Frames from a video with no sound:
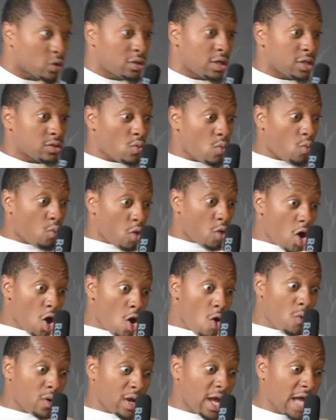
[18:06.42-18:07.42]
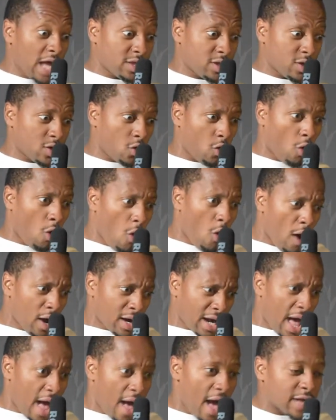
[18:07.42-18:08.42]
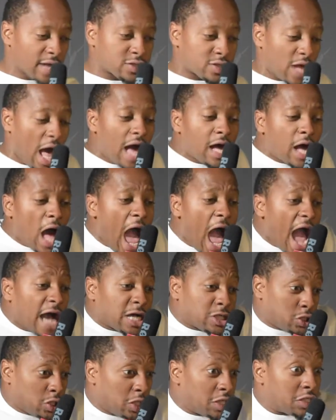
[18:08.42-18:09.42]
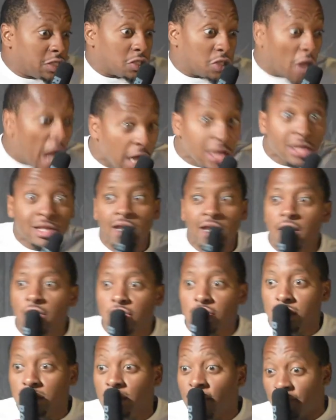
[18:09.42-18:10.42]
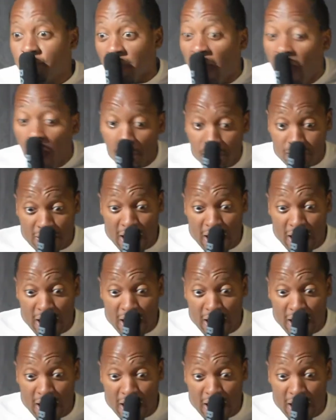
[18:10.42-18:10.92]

another world and got to going. I accidentally slipped up.